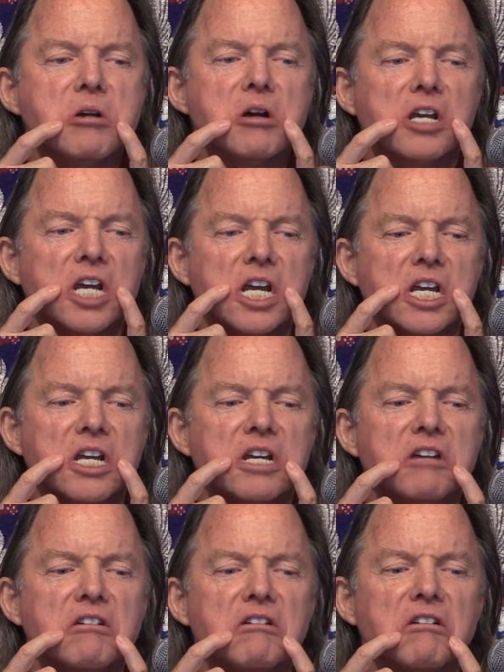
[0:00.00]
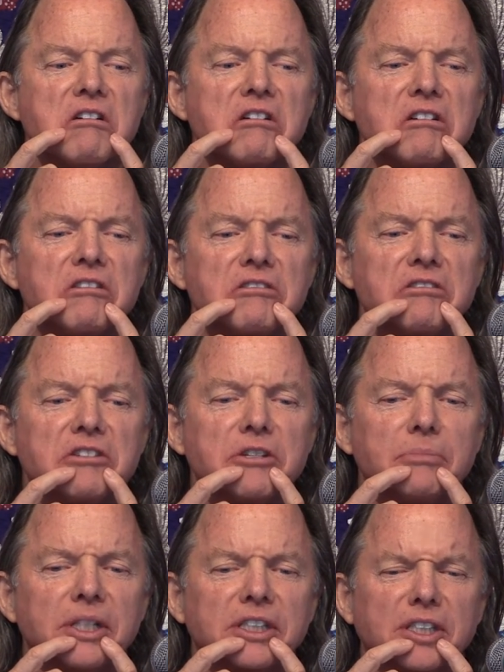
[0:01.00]
okay? Uh,
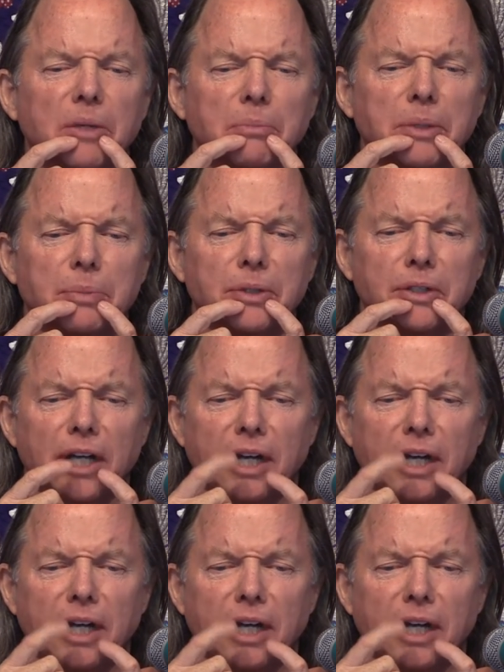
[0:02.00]
you meet some people who